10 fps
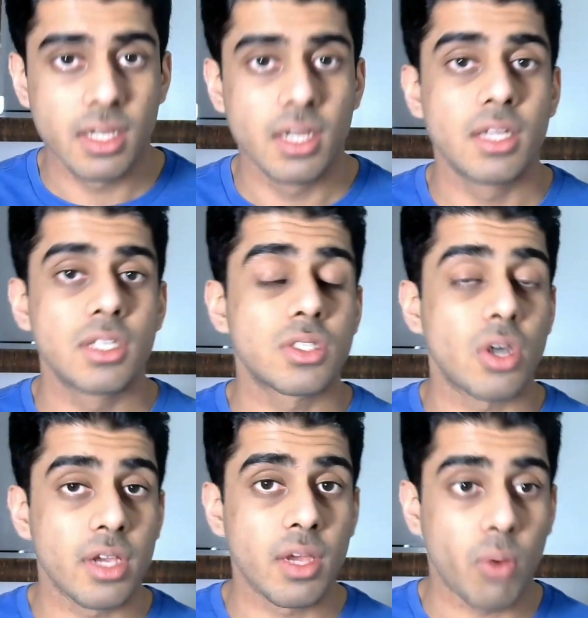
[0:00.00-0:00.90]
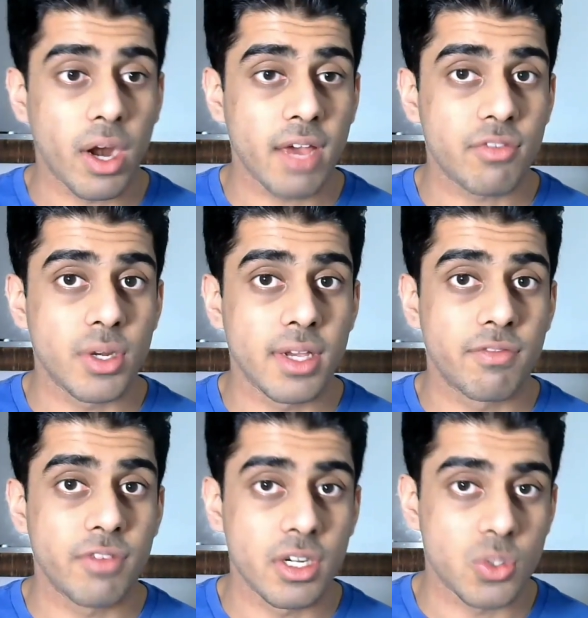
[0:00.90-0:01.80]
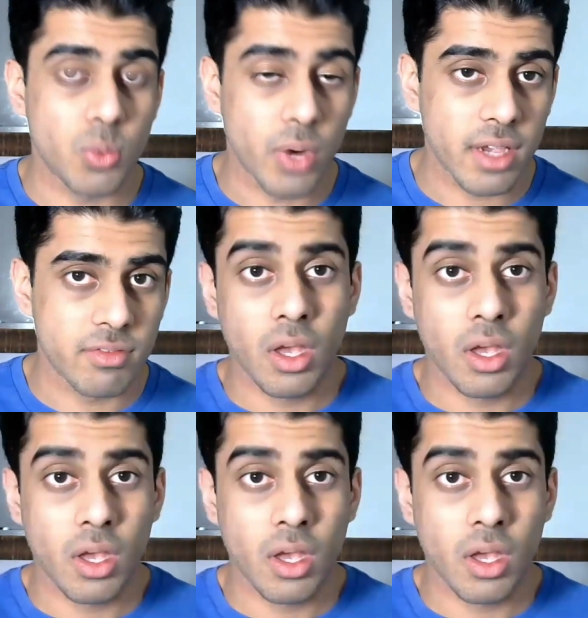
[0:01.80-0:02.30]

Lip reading: starting it right after he had finished Rave.